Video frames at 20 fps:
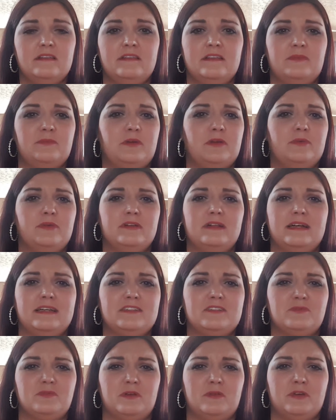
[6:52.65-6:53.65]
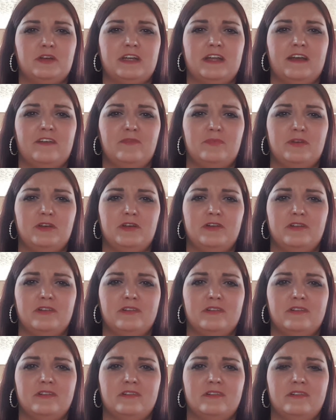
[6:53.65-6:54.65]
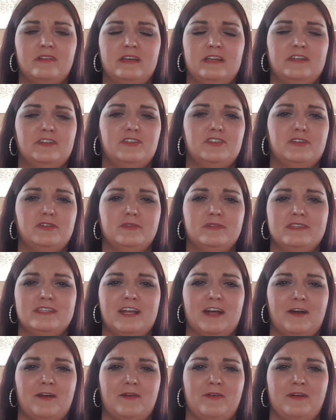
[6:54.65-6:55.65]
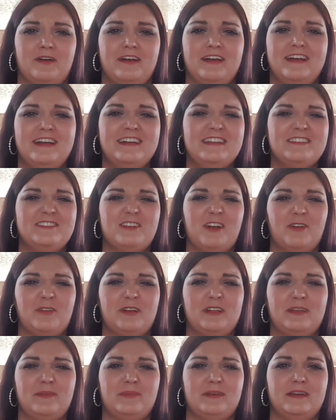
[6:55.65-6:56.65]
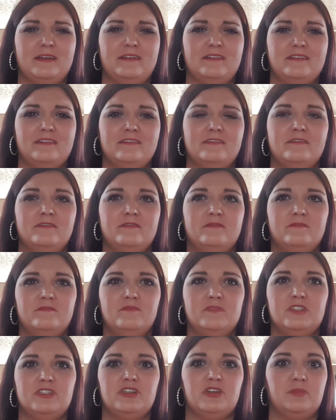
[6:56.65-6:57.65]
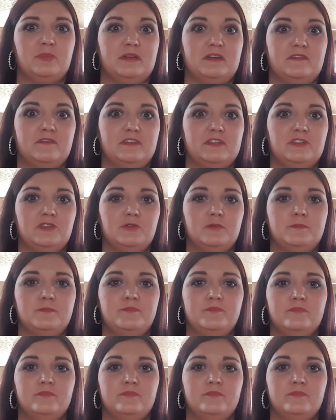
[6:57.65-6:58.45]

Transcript: then we realized we were going to have bigger issues. So it's not really been too beneficial.